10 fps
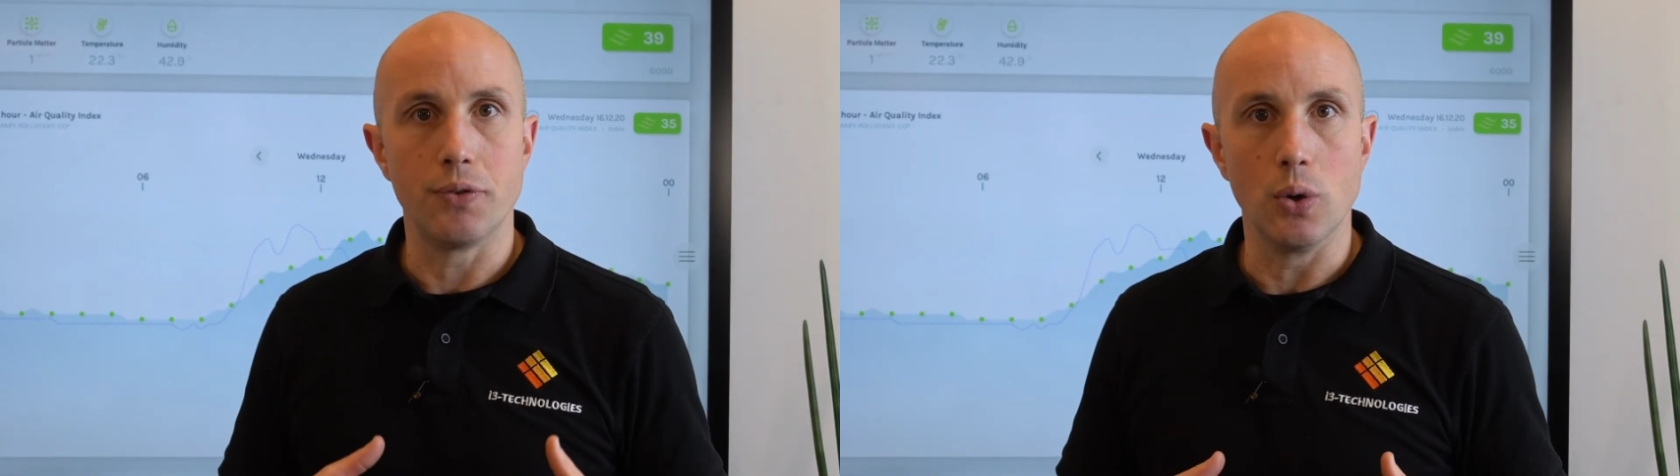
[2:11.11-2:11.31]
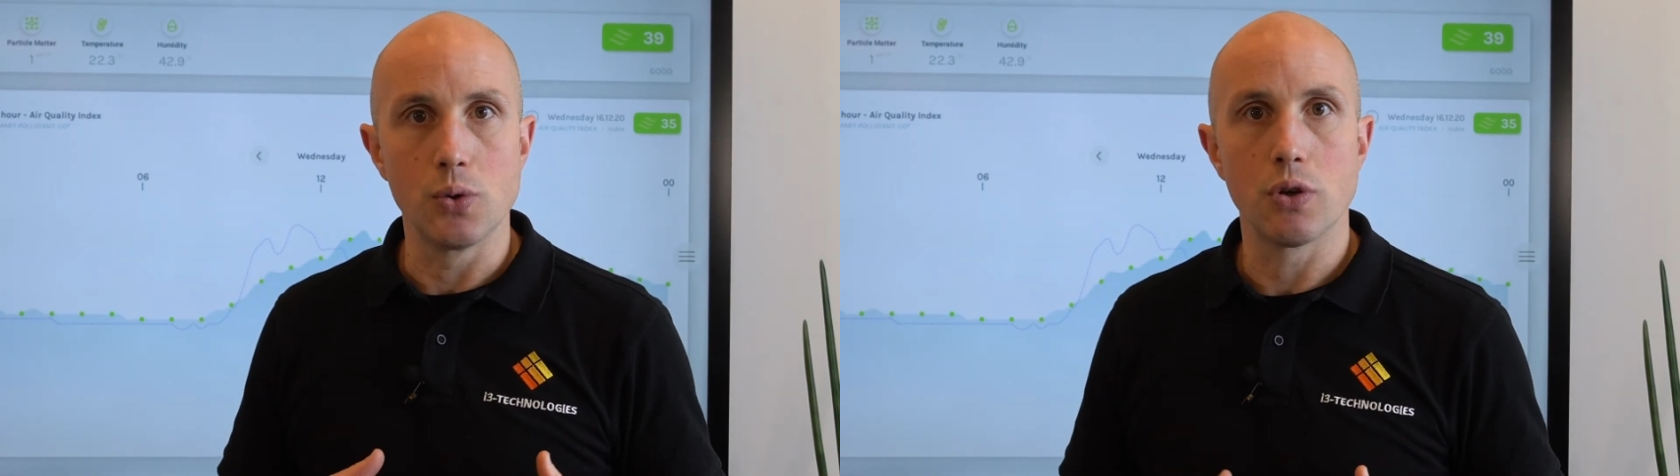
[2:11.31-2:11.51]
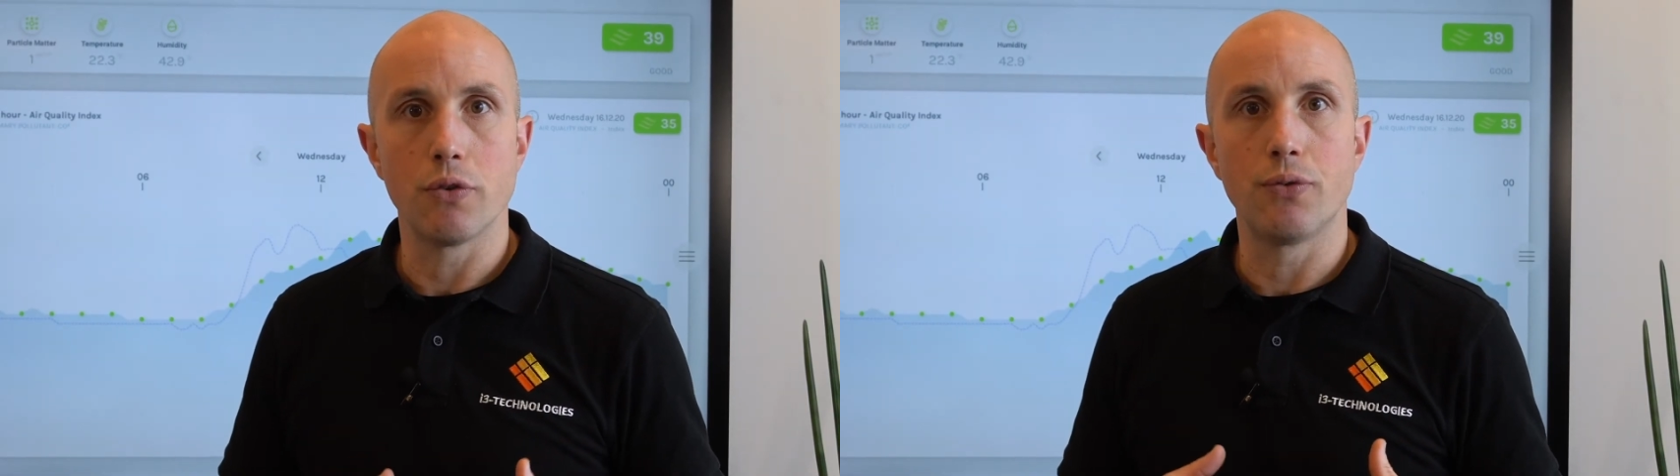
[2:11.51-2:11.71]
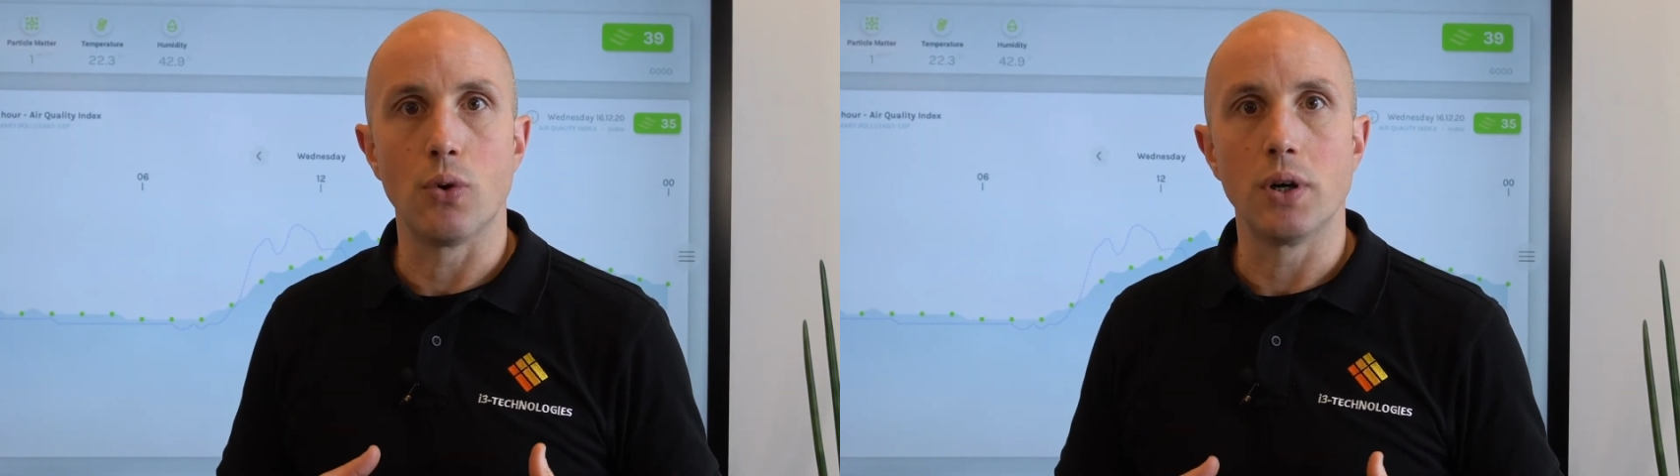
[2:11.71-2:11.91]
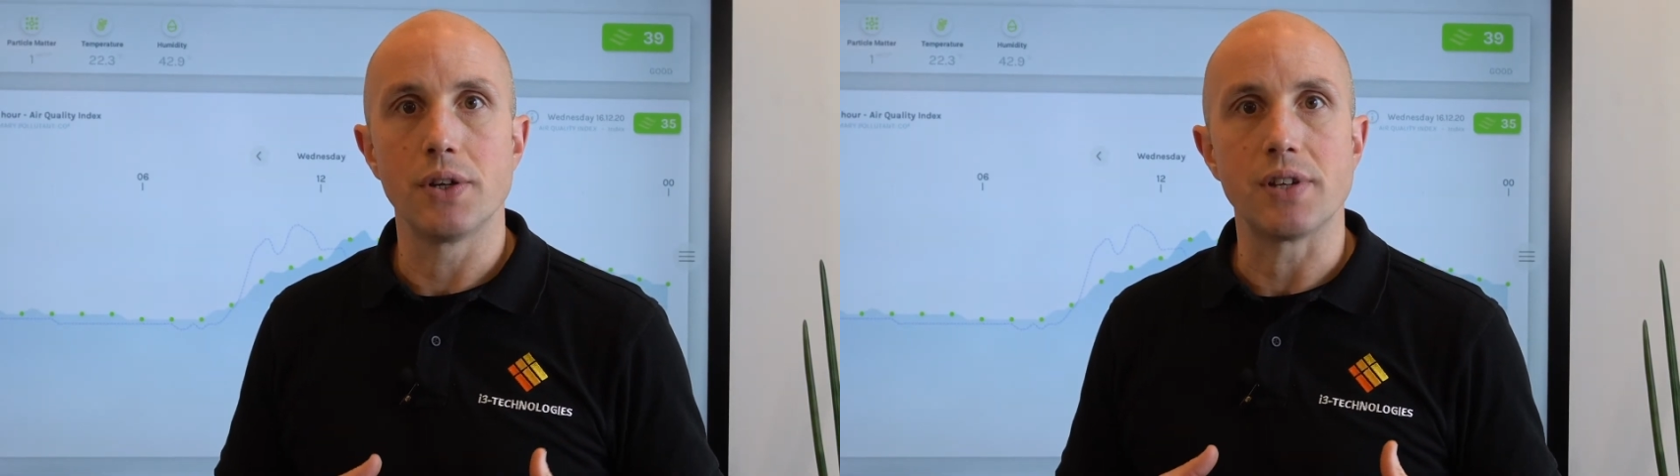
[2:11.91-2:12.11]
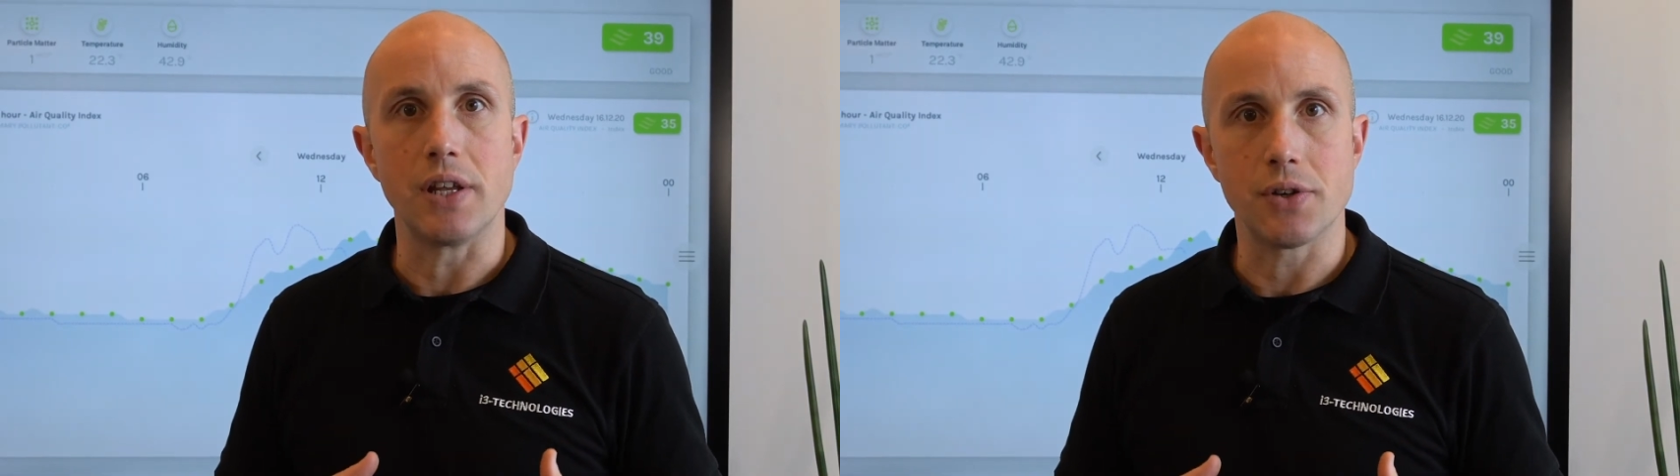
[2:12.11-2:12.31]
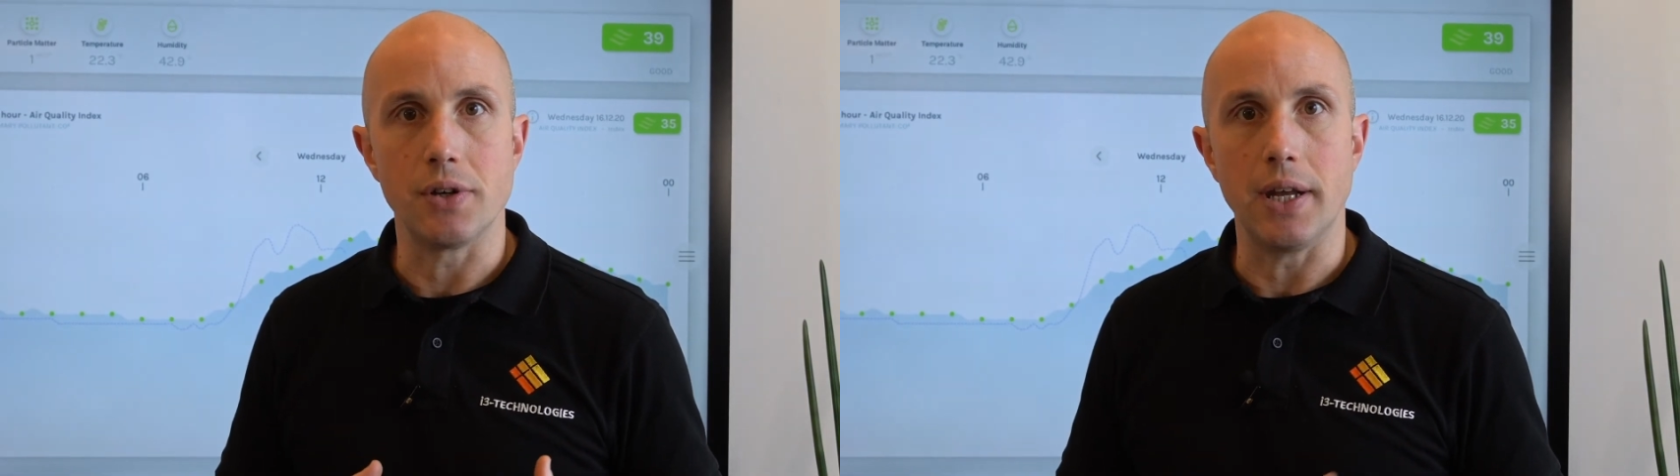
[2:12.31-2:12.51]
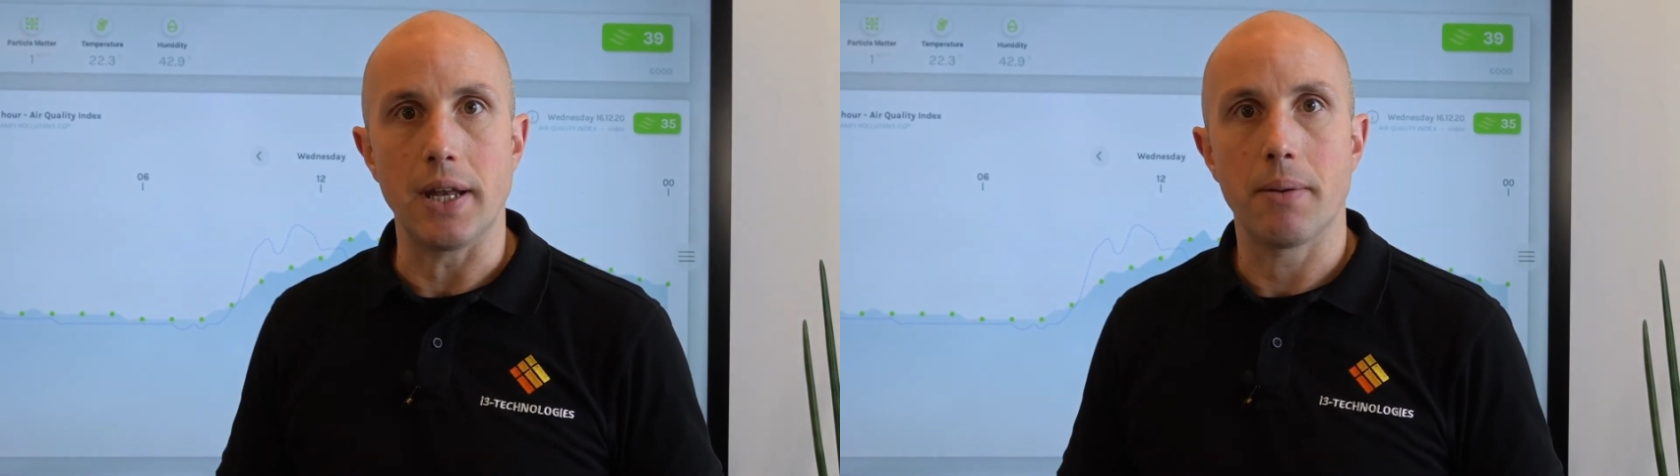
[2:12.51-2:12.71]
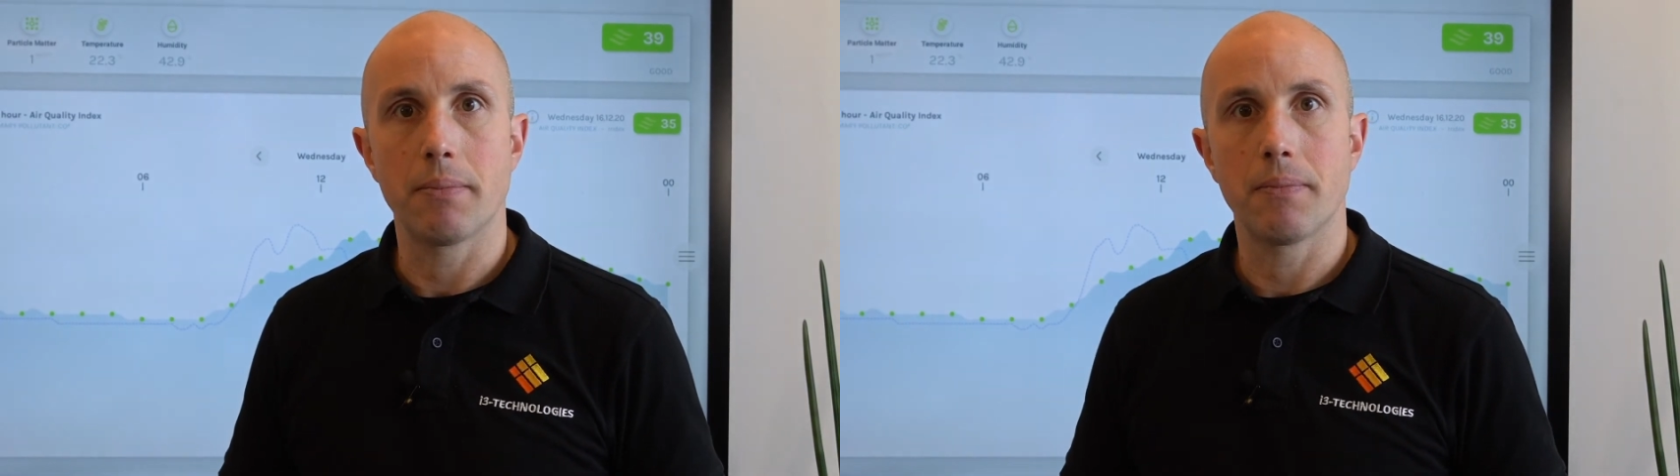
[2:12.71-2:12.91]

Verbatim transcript: those four sensor data.